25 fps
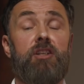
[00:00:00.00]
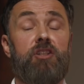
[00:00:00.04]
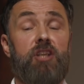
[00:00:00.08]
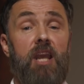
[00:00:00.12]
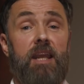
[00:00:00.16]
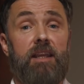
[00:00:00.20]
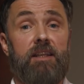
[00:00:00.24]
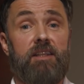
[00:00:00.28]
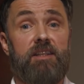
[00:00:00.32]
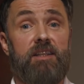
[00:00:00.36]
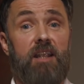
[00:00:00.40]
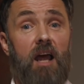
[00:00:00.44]

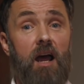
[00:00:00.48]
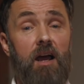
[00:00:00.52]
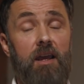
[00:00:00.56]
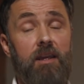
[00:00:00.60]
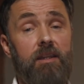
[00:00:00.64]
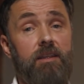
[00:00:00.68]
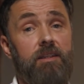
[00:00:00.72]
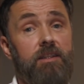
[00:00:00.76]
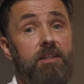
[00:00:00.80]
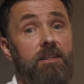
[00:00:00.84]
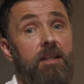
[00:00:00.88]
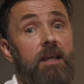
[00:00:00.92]
Change
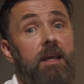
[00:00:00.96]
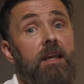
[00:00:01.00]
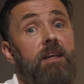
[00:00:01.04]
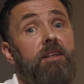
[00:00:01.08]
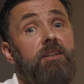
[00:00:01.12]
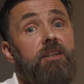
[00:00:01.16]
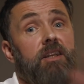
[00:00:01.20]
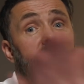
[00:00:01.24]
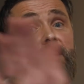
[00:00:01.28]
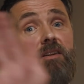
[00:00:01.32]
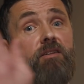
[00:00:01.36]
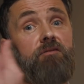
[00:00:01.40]
sides.
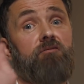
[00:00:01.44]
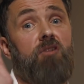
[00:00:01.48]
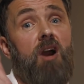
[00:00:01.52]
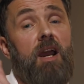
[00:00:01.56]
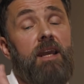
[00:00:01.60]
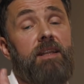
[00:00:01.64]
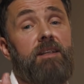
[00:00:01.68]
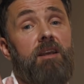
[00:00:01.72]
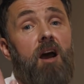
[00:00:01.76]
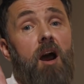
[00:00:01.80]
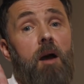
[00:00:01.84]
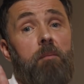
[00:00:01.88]
So the
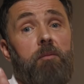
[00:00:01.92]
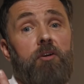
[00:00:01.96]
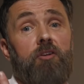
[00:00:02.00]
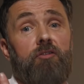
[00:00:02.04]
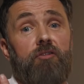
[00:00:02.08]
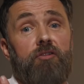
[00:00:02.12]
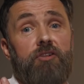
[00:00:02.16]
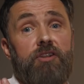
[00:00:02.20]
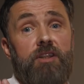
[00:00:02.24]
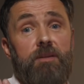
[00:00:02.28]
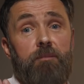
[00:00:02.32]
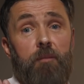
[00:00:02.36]
right arm
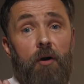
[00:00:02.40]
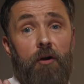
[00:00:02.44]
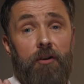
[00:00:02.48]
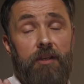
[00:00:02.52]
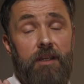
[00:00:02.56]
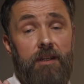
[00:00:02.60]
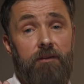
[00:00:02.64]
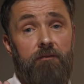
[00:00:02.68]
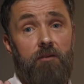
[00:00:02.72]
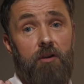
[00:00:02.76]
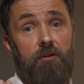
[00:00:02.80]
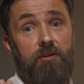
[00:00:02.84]
across the
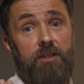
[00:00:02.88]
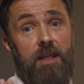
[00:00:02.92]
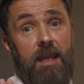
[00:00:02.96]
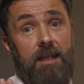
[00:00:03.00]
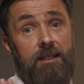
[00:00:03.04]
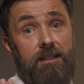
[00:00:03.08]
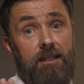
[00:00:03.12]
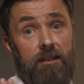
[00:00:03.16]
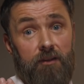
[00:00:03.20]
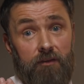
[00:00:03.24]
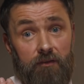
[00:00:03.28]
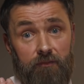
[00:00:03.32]
body,
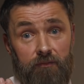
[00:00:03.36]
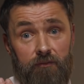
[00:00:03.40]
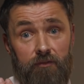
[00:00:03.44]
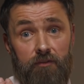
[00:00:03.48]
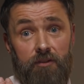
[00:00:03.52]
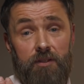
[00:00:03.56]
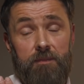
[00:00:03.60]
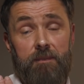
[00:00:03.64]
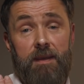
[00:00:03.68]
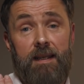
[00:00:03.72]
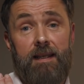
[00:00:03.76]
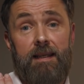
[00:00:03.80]
rotating through
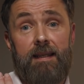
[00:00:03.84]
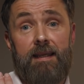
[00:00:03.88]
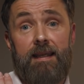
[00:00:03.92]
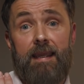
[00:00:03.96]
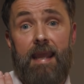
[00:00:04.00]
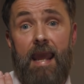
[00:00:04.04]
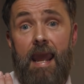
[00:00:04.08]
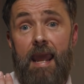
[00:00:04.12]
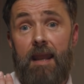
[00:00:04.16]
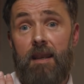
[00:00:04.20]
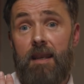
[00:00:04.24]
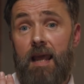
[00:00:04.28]
the middle
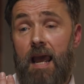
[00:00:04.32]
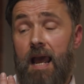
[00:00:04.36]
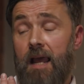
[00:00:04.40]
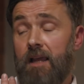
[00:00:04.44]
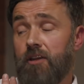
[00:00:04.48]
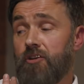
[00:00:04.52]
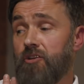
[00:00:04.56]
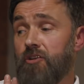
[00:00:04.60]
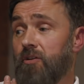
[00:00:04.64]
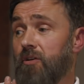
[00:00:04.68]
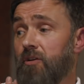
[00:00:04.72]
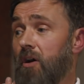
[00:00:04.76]
again.
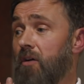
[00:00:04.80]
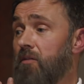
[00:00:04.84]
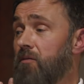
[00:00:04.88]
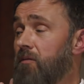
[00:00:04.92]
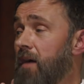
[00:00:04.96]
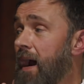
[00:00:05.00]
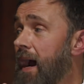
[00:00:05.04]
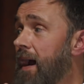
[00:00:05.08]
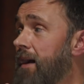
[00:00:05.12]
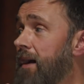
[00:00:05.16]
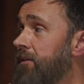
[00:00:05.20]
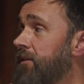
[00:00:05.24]
As you go
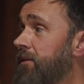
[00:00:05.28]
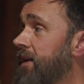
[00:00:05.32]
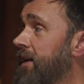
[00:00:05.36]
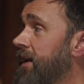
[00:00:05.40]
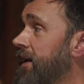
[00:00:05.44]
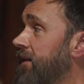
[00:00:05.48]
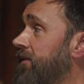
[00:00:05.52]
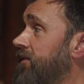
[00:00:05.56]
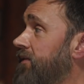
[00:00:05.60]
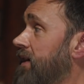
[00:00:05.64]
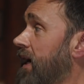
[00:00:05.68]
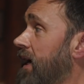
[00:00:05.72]
around,
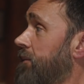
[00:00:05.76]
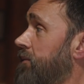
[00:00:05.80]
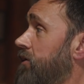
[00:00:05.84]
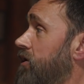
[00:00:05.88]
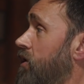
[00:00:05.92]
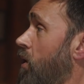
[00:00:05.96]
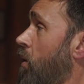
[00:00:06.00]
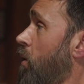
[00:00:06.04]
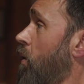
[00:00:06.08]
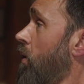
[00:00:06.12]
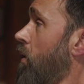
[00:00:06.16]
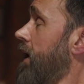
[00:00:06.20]
lift up
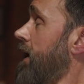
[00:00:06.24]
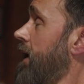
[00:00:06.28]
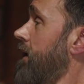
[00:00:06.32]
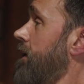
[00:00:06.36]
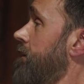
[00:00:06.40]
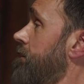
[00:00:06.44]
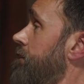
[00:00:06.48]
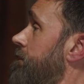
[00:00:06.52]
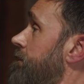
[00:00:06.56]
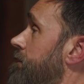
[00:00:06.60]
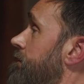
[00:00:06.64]
taller.